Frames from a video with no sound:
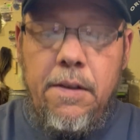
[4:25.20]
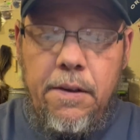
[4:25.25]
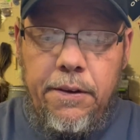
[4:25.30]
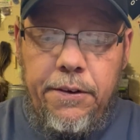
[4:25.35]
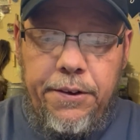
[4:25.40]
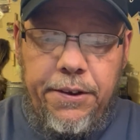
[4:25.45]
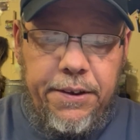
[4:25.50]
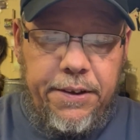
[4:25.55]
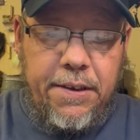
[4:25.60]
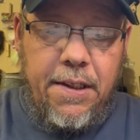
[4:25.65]

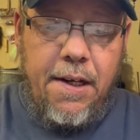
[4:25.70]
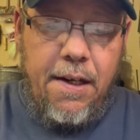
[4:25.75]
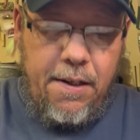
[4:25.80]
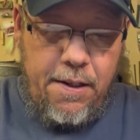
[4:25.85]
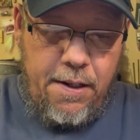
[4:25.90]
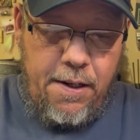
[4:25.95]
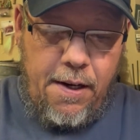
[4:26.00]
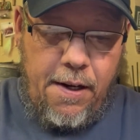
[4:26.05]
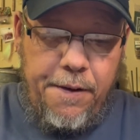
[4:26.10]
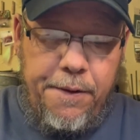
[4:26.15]
just to get
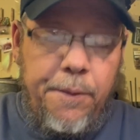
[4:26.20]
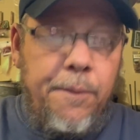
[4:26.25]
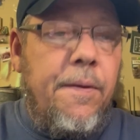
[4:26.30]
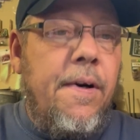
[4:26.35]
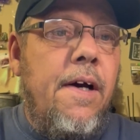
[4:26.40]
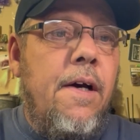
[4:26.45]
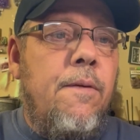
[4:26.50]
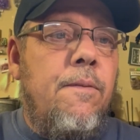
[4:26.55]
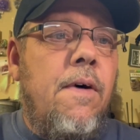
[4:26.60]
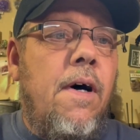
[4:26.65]
it out of the
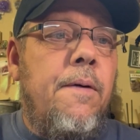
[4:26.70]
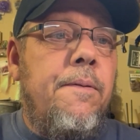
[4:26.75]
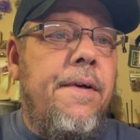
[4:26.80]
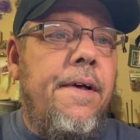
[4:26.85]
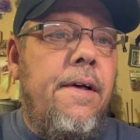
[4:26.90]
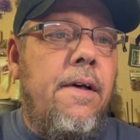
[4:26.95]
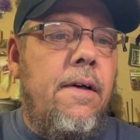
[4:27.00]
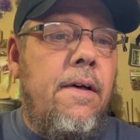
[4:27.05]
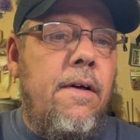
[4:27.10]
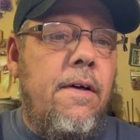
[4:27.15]
way while
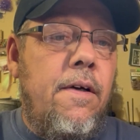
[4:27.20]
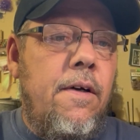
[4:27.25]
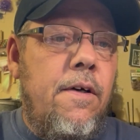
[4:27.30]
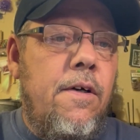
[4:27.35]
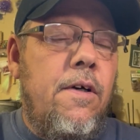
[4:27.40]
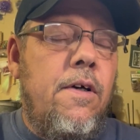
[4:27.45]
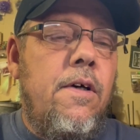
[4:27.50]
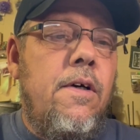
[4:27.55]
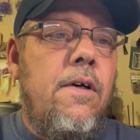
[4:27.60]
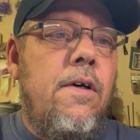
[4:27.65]
we
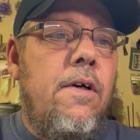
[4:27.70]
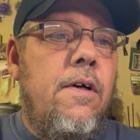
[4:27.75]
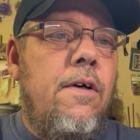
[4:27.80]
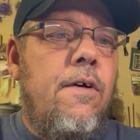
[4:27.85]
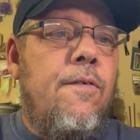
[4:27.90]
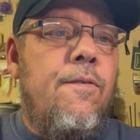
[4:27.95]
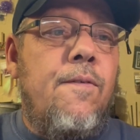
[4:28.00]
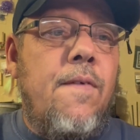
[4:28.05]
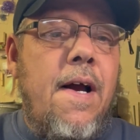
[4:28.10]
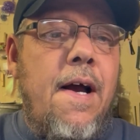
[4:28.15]

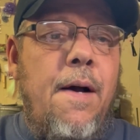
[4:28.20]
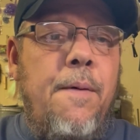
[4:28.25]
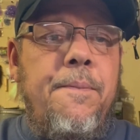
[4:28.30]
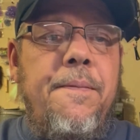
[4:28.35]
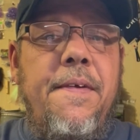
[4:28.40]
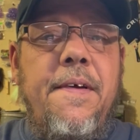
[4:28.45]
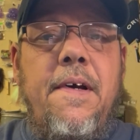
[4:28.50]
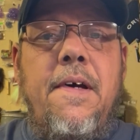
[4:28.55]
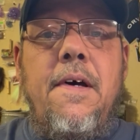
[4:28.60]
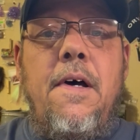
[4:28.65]
wrap
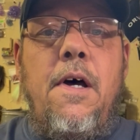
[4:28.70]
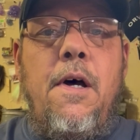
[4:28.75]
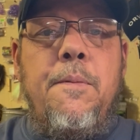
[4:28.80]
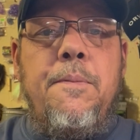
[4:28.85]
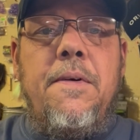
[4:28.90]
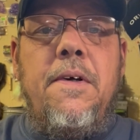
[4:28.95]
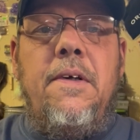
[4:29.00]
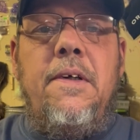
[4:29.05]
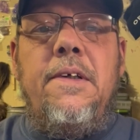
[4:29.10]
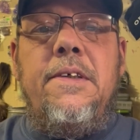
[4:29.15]
the
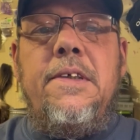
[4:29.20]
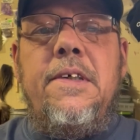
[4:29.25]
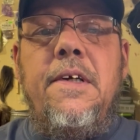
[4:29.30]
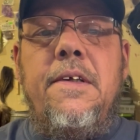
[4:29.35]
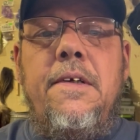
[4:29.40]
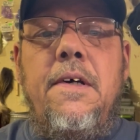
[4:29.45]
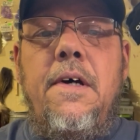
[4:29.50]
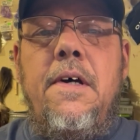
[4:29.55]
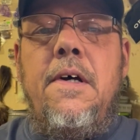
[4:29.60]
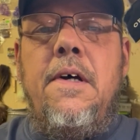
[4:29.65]
copper. Let's get
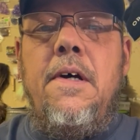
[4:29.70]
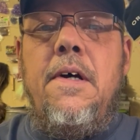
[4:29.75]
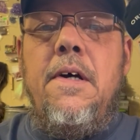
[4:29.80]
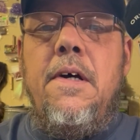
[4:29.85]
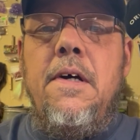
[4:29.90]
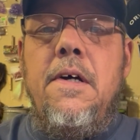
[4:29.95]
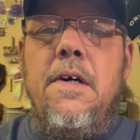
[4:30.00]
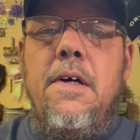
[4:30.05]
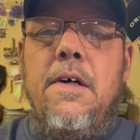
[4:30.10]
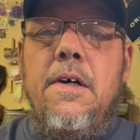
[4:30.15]
the
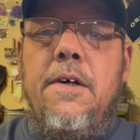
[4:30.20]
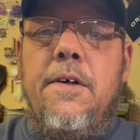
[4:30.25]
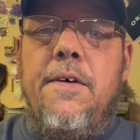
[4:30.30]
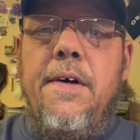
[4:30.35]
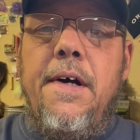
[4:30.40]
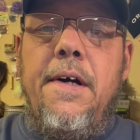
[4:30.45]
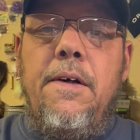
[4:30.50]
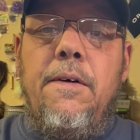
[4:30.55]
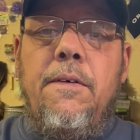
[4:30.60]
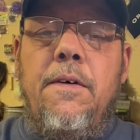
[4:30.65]

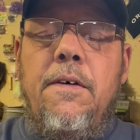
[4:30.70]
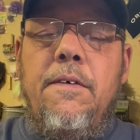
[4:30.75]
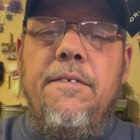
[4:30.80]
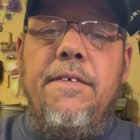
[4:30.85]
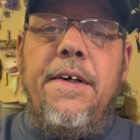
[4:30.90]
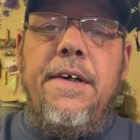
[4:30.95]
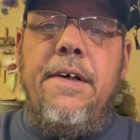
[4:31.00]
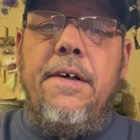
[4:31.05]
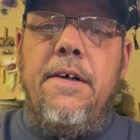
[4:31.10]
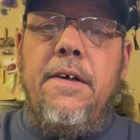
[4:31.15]
cradle
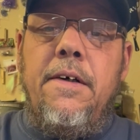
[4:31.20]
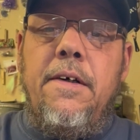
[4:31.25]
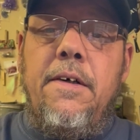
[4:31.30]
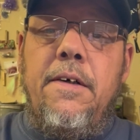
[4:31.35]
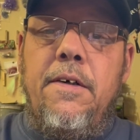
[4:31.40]
over here.